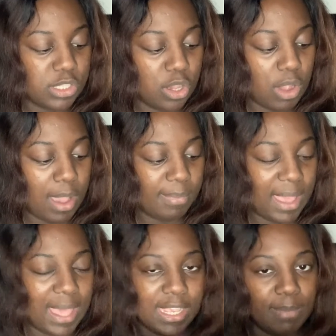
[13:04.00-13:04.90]
so I'm
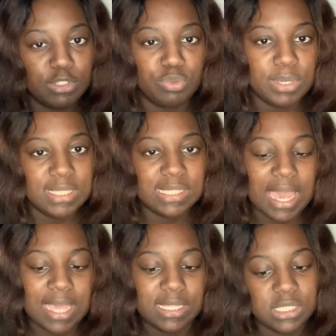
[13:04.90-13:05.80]
kind of in between
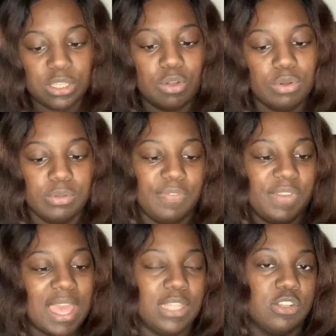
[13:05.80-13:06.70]
sizes. So if
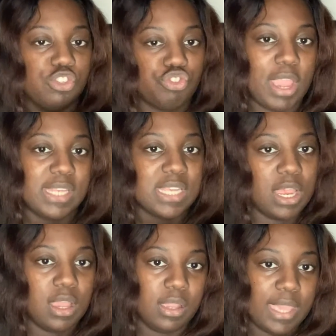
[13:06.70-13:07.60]
it got a little stretch,
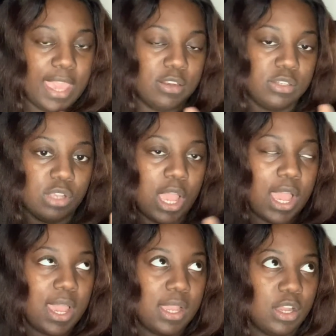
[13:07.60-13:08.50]
I cater,
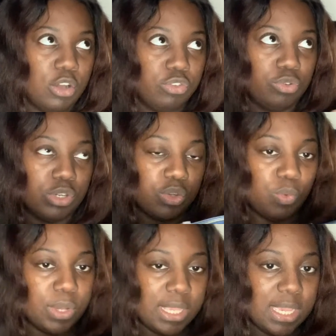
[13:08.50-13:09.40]
I go towards a
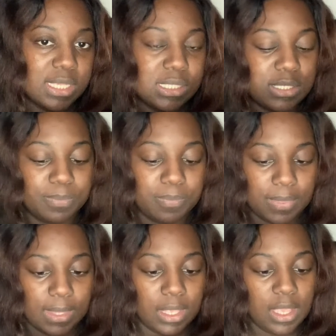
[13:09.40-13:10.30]
1X,
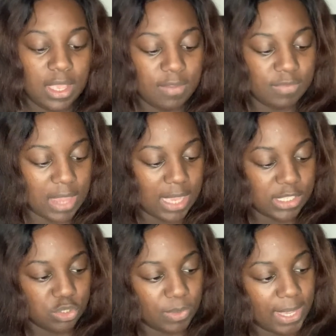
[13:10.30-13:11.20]
if not
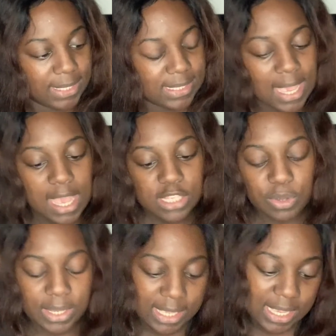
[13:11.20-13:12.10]
2X.
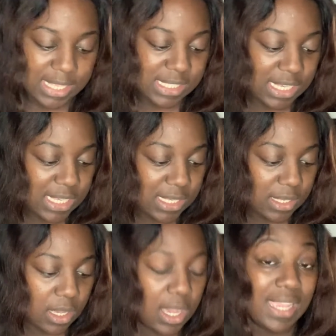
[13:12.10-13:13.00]
So again, see,
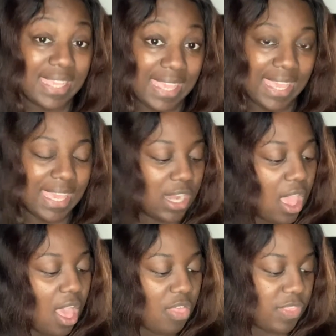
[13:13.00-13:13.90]
again,
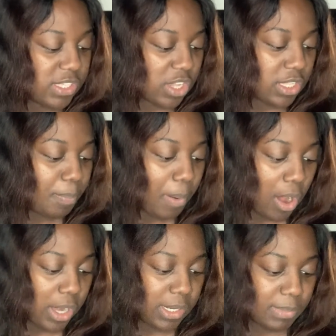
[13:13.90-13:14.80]
these are the
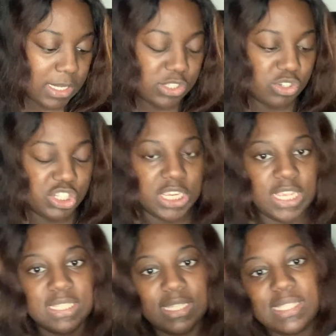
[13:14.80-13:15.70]
Party Monster
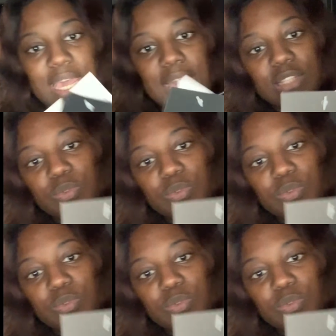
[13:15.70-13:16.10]
jeans in the size